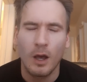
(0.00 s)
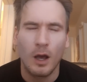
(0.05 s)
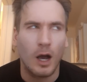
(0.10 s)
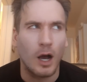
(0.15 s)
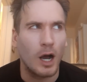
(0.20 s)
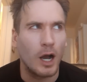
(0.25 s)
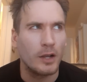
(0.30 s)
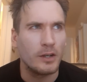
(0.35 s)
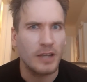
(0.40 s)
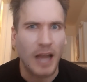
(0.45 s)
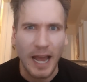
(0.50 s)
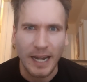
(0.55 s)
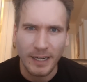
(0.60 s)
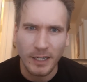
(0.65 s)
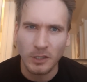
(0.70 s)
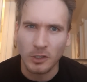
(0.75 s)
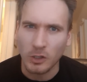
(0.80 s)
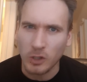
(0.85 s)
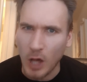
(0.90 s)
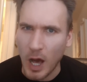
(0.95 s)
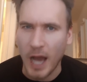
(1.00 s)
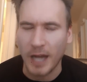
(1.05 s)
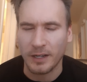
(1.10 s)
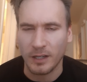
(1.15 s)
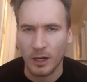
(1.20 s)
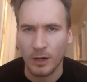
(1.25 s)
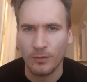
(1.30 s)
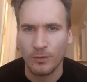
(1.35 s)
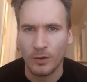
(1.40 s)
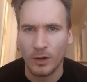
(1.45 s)
uh, not in a
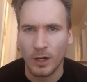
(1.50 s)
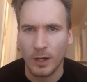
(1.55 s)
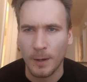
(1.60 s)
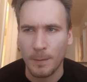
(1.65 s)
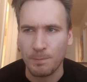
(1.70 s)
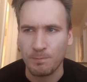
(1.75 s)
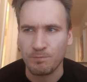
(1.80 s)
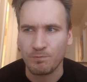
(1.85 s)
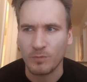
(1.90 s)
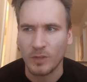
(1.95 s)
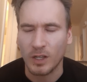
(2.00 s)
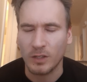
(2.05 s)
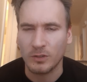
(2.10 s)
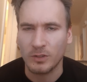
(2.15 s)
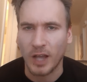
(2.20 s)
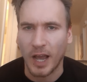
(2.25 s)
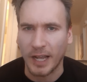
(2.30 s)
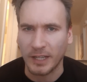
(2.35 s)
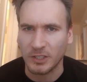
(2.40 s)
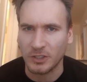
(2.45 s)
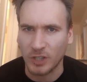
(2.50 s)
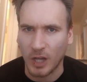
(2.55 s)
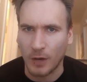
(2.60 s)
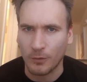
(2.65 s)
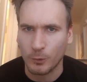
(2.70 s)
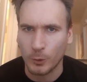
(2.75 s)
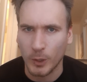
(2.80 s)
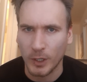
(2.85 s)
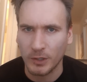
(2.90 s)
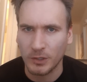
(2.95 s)
lot of um, diet
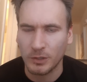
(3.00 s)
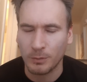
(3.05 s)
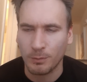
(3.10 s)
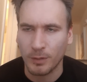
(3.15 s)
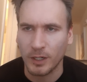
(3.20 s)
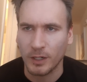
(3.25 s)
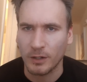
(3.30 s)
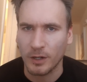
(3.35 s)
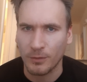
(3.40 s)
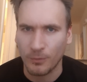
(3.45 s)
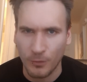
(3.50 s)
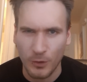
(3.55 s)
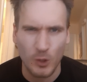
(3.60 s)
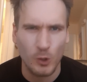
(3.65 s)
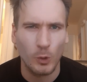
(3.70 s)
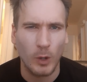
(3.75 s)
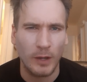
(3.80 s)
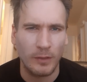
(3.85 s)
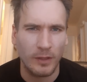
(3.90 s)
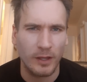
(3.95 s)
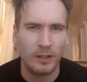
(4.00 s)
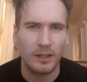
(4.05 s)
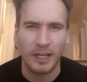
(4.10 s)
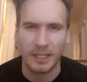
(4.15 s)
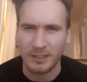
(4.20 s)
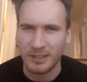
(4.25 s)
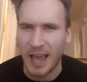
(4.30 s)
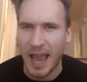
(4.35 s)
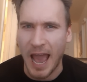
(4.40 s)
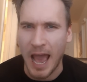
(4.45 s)
soft drinks, but in a few, I think
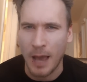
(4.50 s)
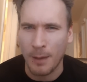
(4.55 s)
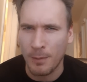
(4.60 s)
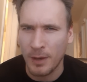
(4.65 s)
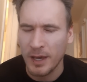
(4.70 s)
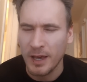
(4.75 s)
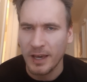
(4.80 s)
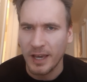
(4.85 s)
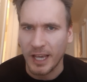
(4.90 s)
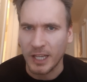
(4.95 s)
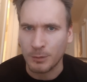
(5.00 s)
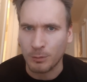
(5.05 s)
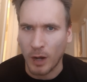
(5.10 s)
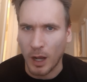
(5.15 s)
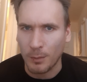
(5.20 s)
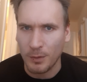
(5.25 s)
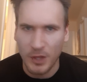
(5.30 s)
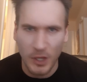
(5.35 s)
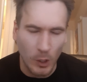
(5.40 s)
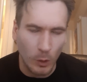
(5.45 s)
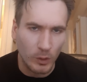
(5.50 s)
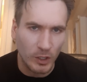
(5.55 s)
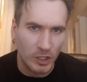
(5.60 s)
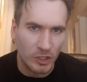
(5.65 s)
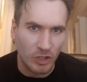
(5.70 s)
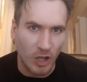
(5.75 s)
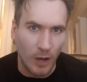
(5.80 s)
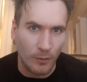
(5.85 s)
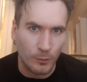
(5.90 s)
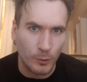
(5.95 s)
like Tab is probably the only
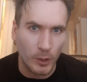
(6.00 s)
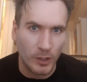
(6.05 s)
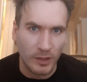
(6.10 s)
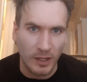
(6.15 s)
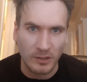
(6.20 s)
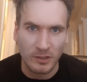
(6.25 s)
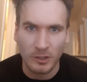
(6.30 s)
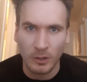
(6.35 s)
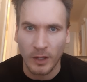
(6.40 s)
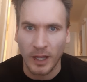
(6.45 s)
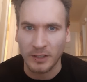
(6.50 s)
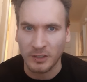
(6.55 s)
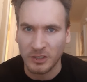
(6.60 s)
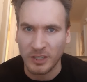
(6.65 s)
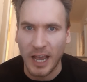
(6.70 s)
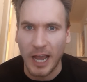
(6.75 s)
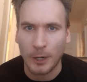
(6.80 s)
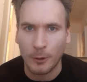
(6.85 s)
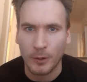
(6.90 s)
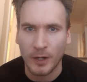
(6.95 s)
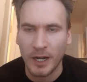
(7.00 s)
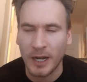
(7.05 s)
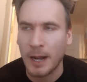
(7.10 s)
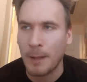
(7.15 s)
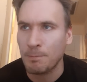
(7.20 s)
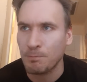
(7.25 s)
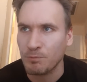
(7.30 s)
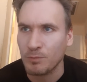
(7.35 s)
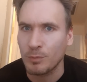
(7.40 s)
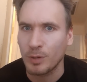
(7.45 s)
soft drink that still has saccharin in
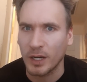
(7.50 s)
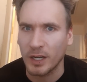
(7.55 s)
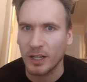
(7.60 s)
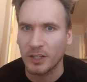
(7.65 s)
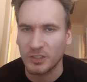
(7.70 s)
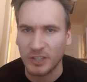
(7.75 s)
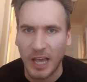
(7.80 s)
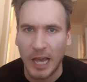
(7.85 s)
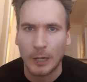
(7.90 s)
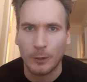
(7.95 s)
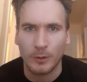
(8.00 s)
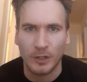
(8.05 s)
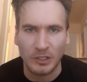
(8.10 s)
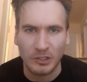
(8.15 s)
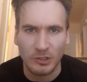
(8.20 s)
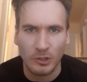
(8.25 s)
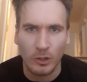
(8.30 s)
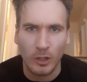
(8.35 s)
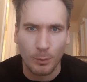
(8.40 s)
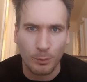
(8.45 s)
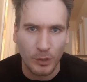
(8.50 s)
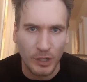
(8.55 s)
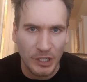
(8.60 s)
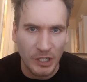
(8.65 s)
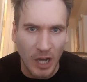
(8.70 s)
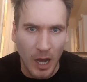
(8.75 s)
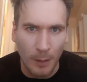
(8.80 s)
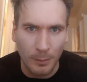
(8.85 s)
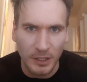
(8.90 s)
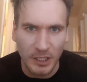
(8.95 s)
it. But uh, saccharin is still a pretty
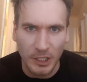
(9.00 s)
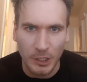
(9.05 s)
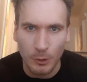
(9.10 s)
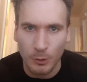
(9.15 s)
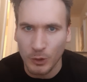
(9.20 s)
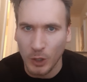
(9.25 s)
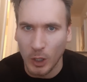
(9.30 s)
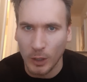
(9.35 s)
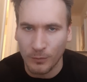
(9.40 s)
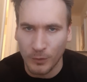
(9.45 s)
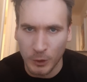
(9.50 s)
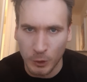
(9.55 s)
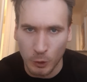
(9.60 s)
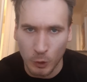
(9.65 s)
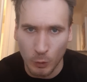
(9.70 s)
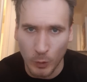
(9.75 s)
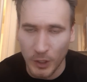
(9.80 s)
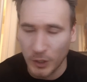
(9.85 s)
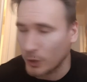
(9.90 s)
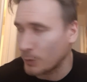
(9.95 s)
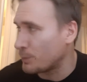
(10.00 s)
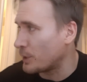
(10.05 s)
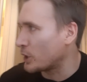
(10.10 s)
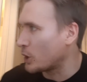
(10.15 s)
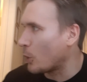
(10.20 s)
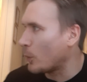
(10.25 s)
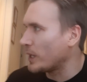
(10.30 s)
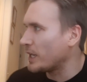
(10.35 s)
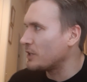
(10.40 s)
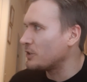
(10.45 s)
commonly used artificial sweetener. But
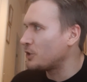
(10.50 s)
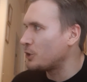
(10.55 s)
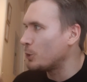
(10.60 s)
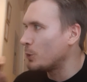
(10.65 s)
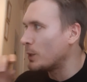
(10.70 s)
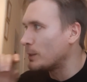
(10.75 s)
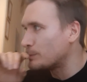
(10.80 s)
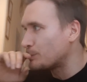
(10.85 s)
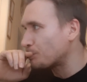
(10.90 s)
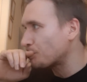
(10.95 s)
going into